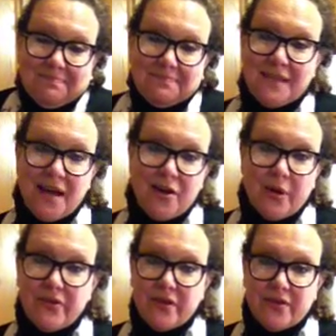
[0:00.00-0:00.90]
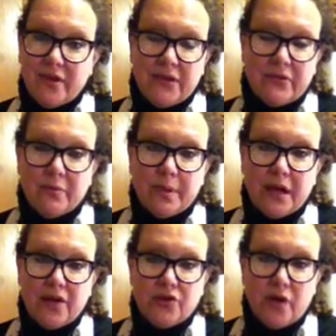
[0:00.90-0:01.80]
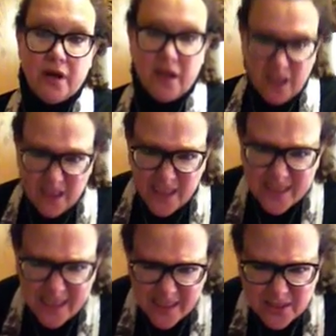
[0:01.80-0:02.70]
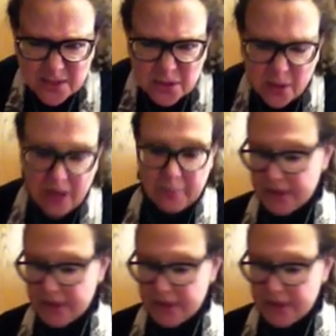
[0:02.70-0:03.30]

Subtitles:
Not always successful, but I try. Look at that stripe.